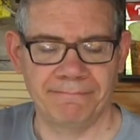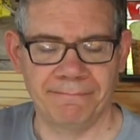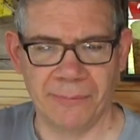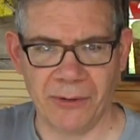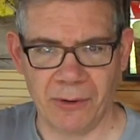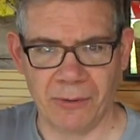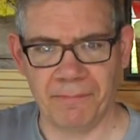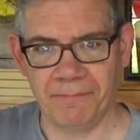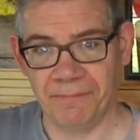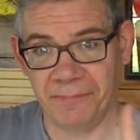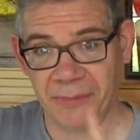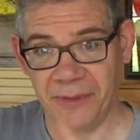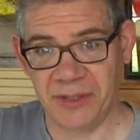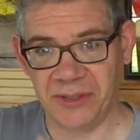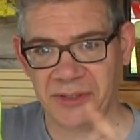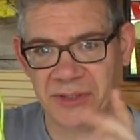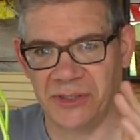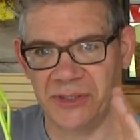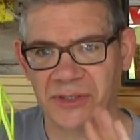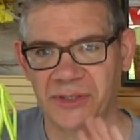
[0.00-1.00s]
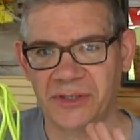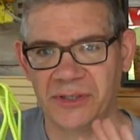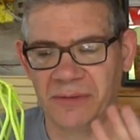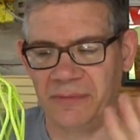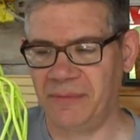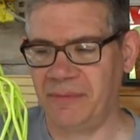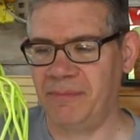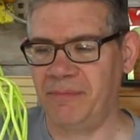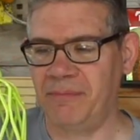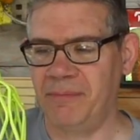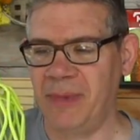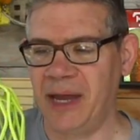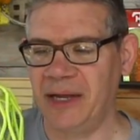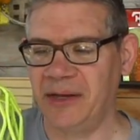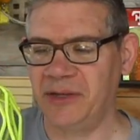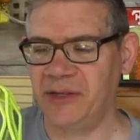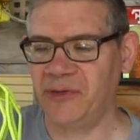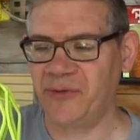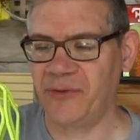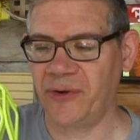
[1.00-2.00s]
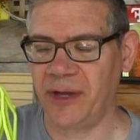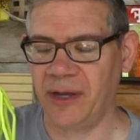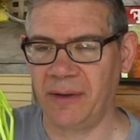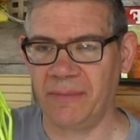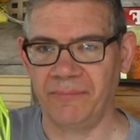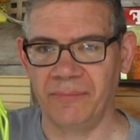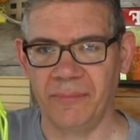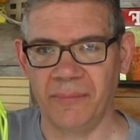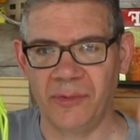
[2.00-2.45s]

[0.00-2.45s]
no, this is maintenance-free.